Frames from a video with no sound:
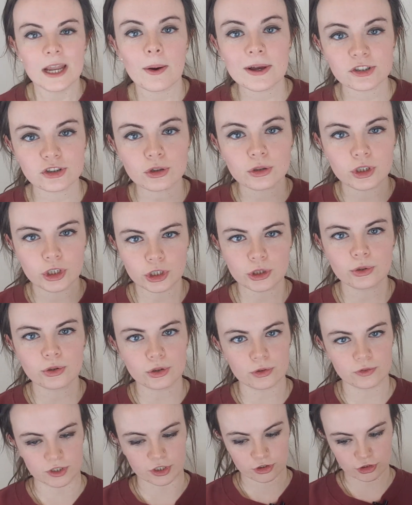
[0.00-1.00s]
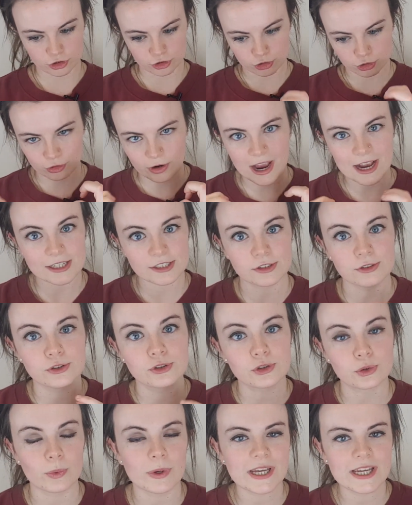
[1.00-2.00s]
Now, as your uterus contracts and
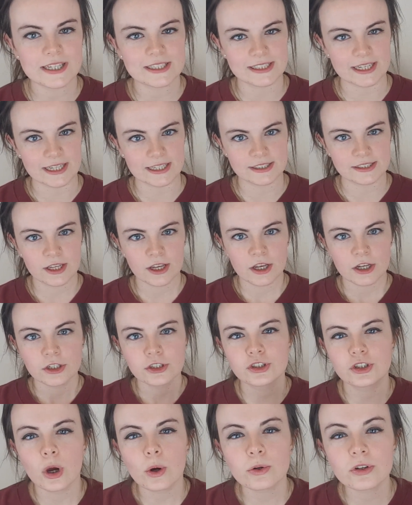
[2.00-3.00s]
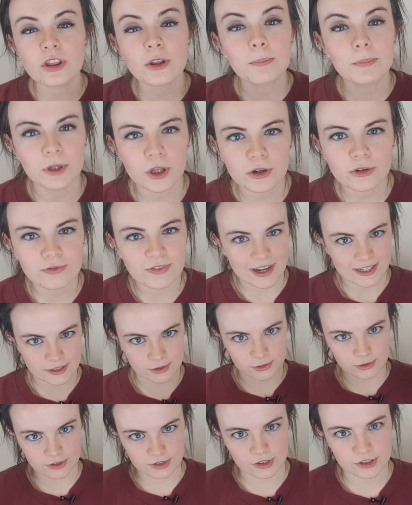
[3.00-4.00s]
squeezes, so do the blood
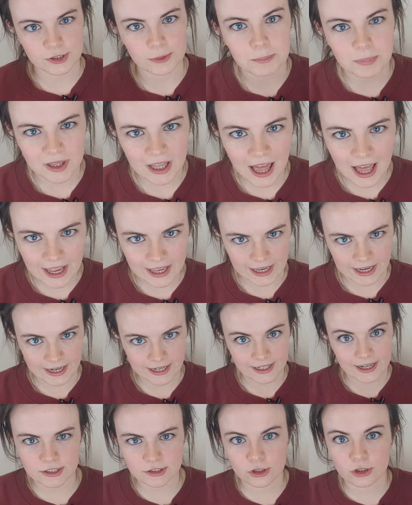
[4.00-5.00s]
vessels that supply it.